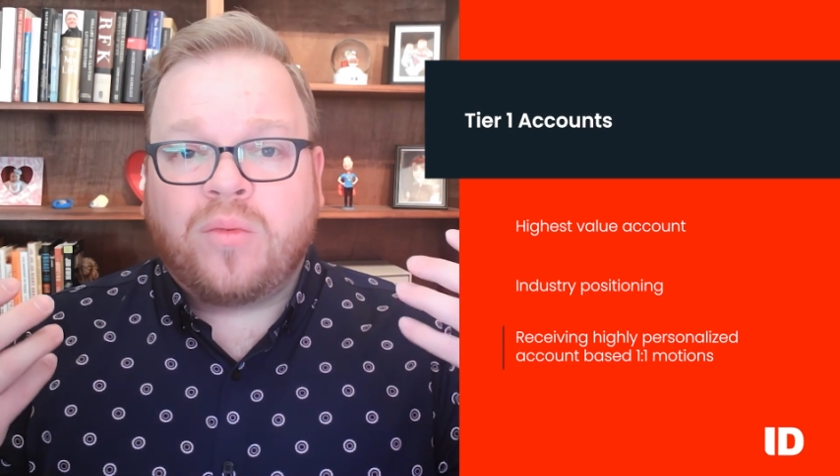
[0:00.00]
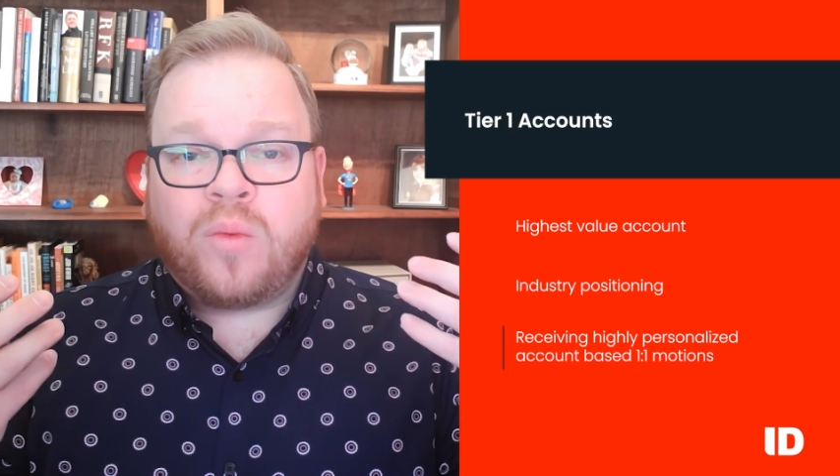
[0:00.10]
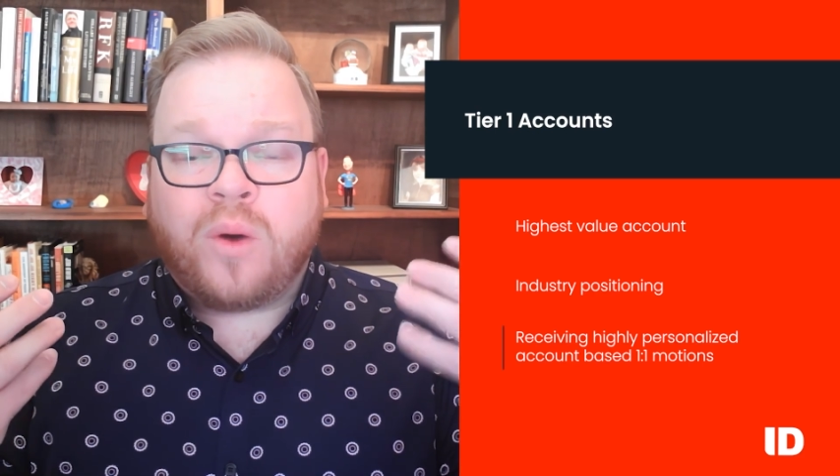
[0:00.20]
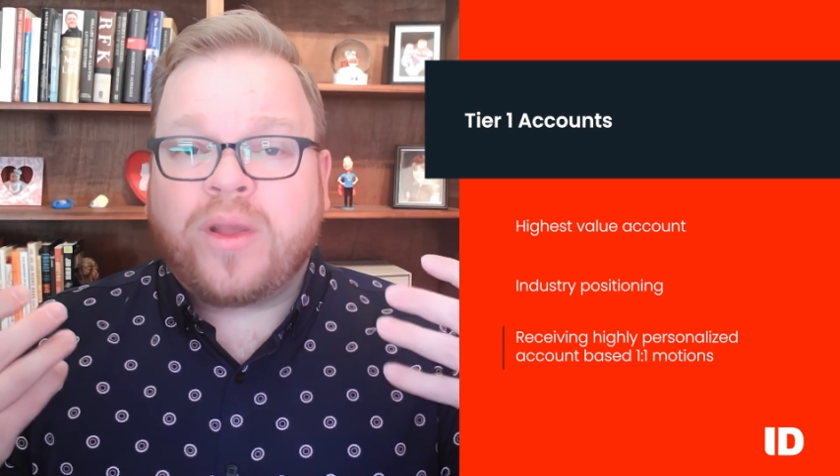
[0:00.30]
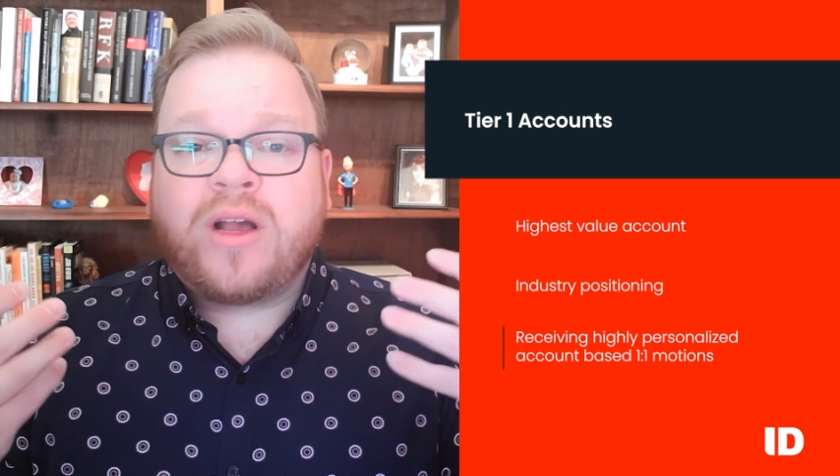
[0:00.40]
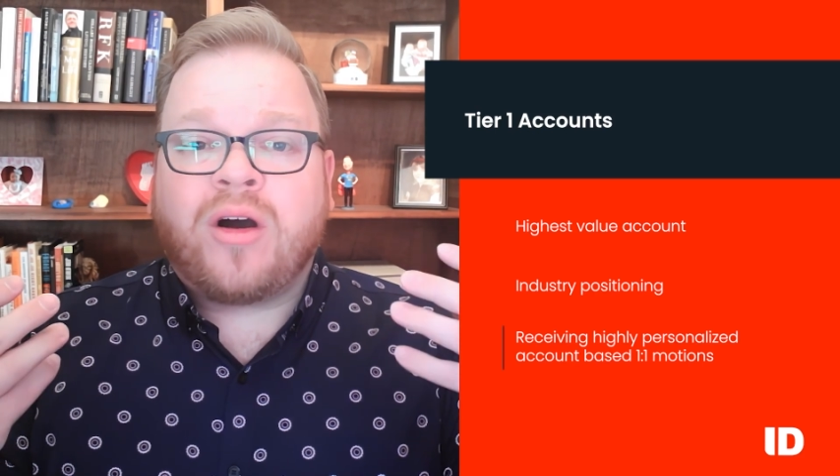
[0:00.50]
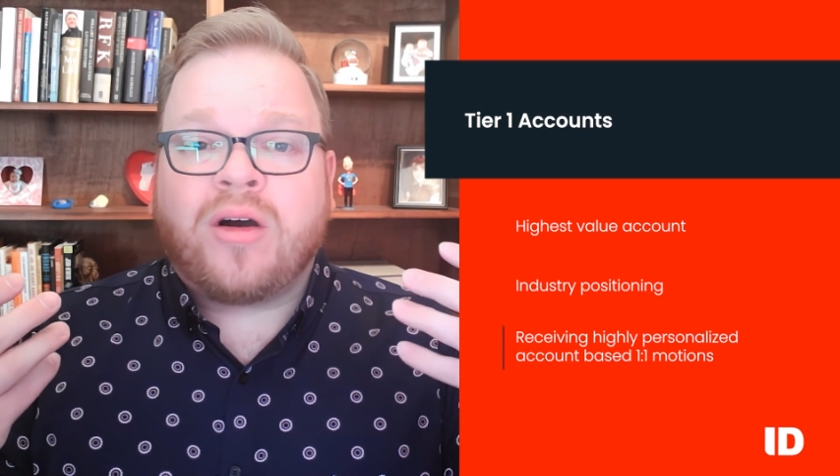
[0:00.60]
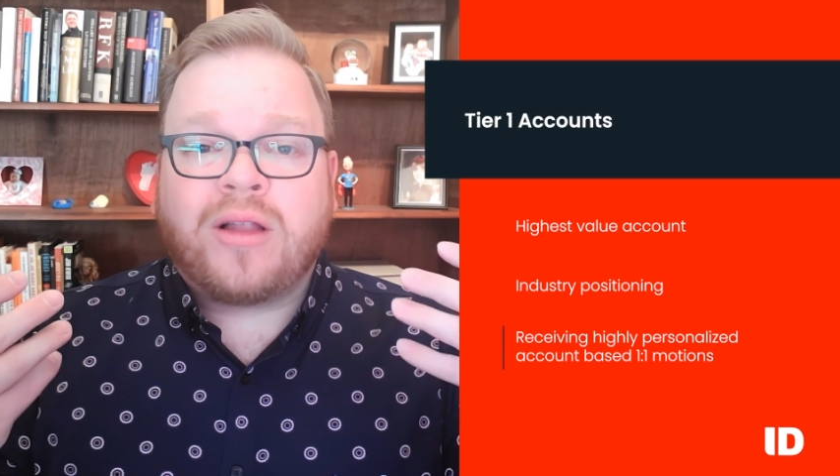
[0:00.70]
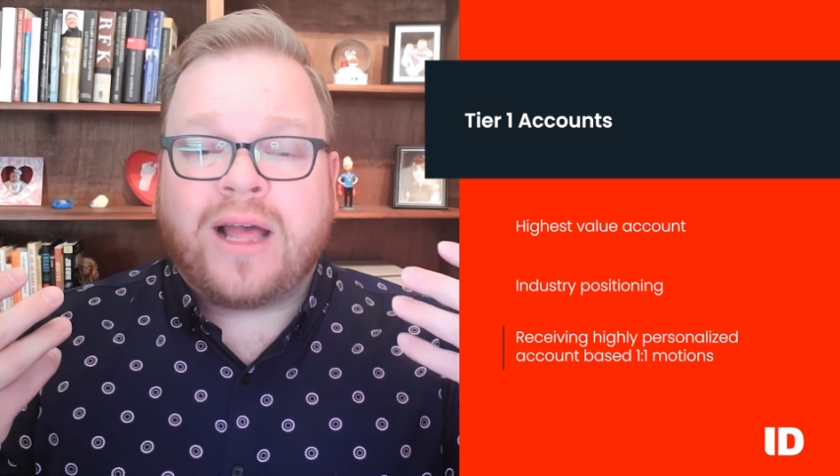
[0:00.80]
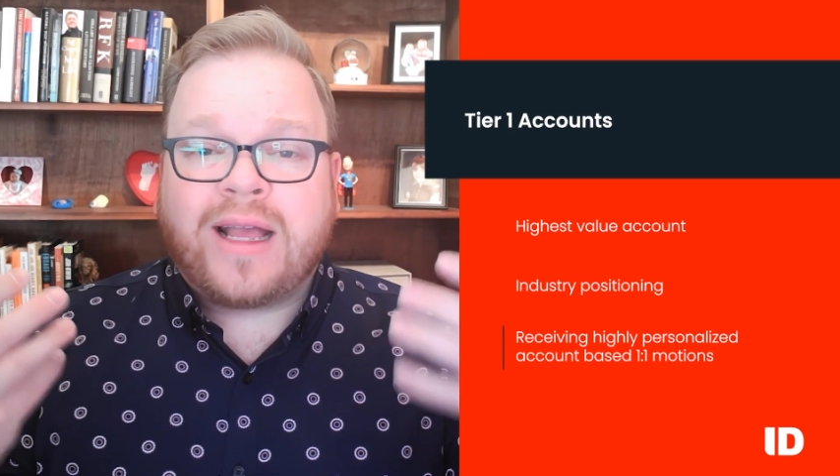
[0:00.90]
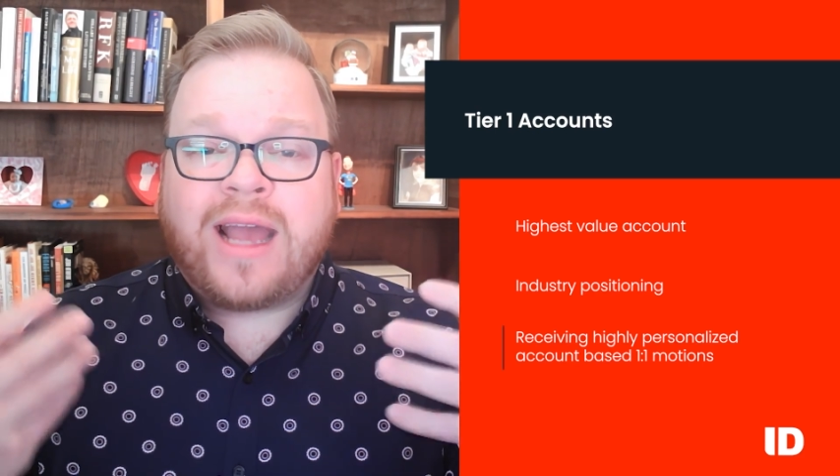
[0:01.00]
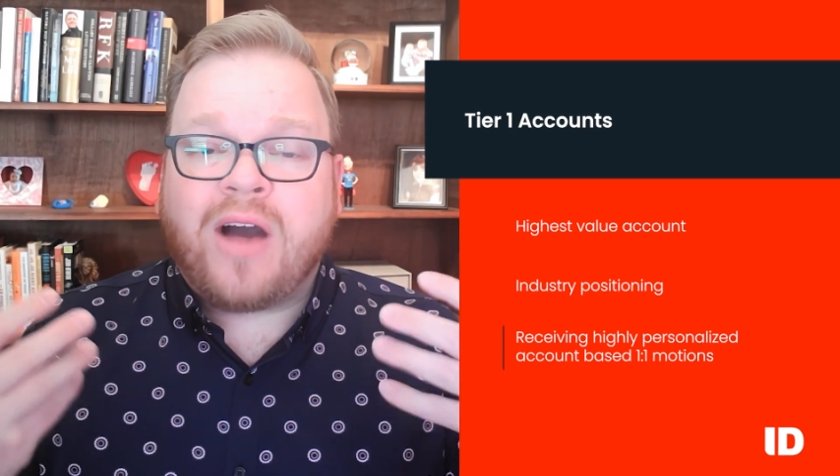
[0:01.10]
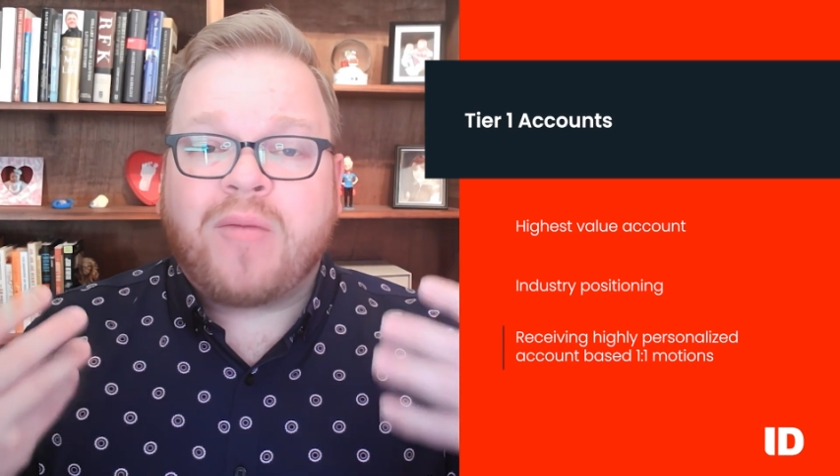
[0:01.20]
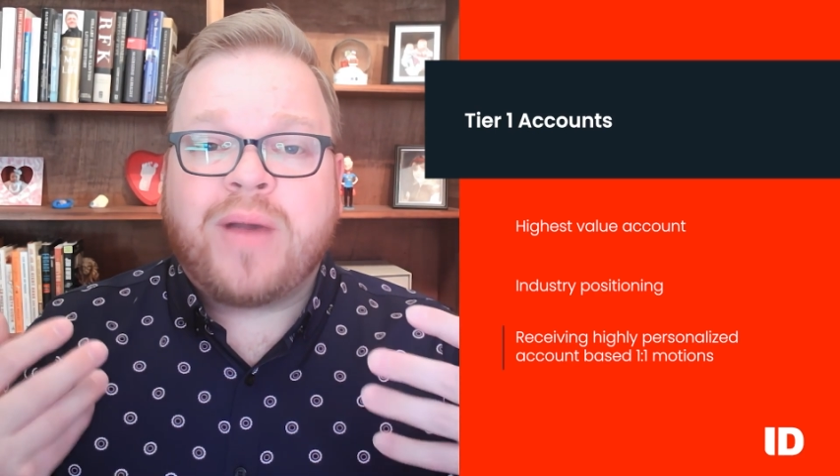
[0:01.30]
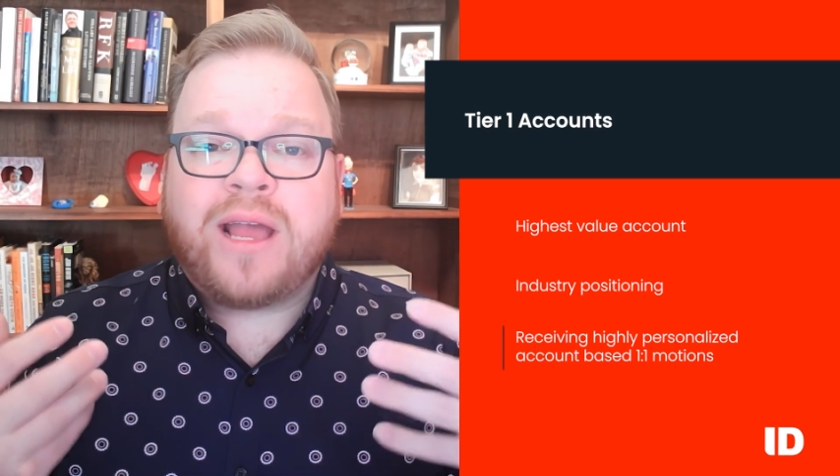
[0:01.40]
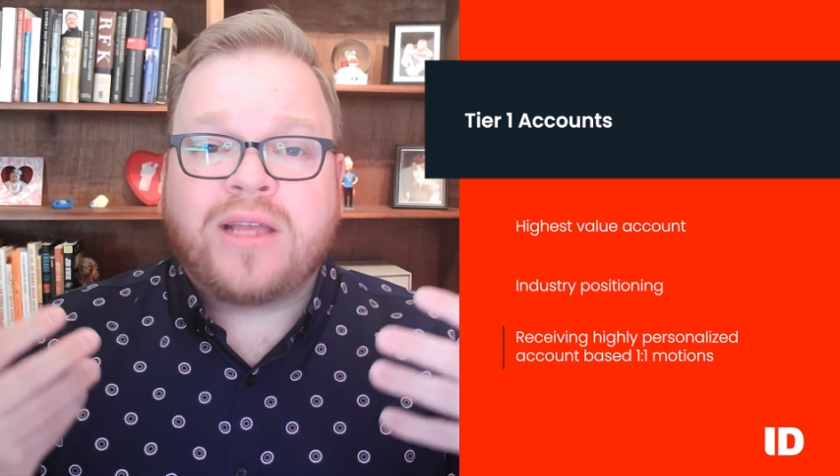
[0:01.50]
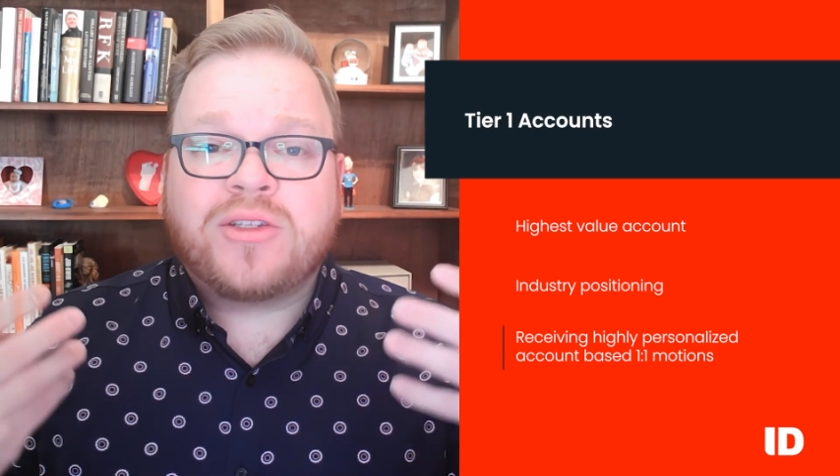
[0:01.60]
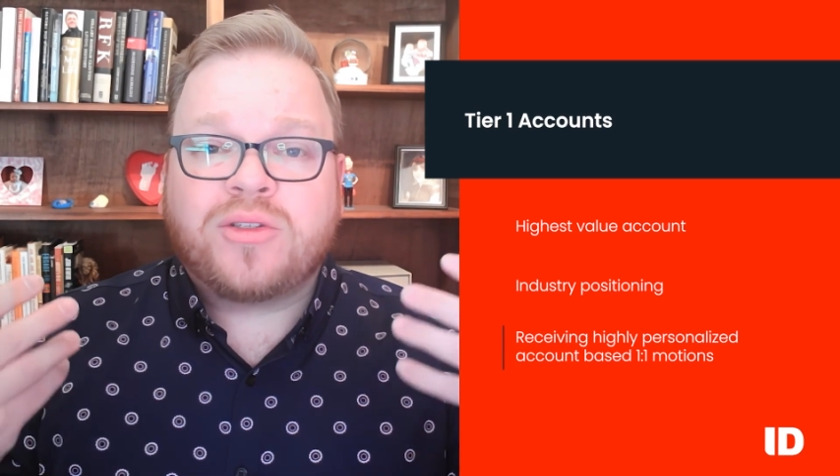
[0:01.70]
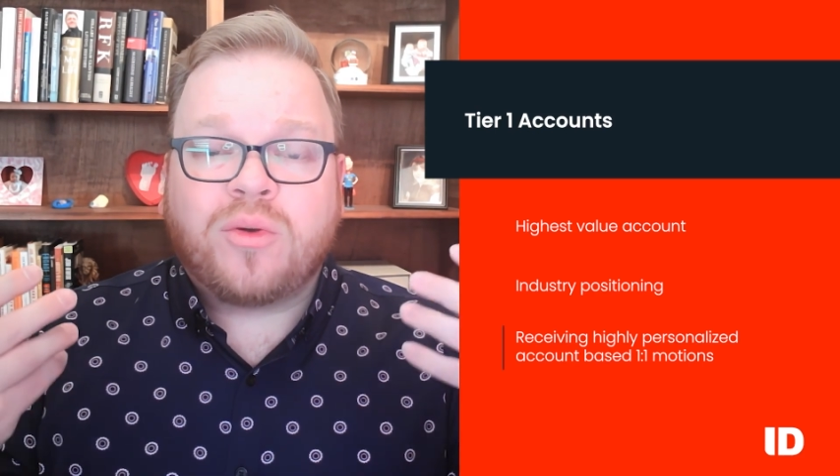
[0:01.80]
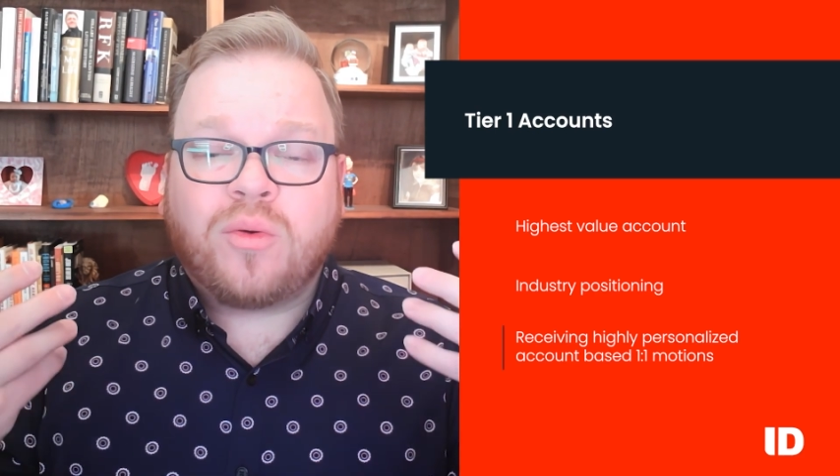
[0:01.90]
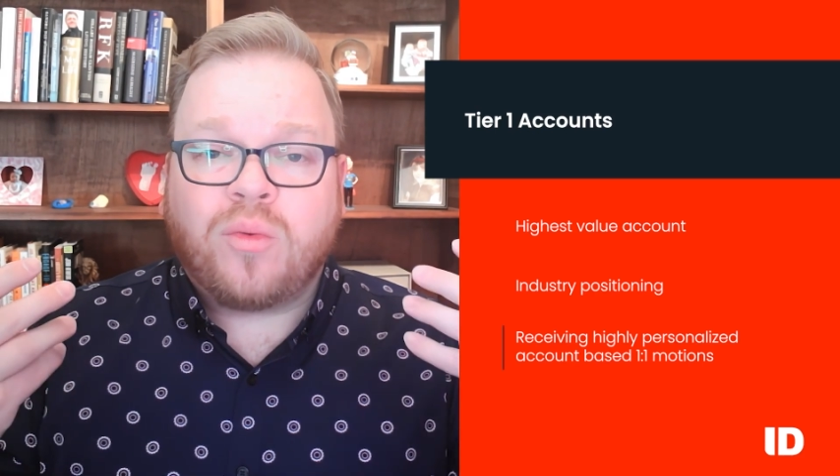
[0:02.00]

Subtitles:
what we call account-based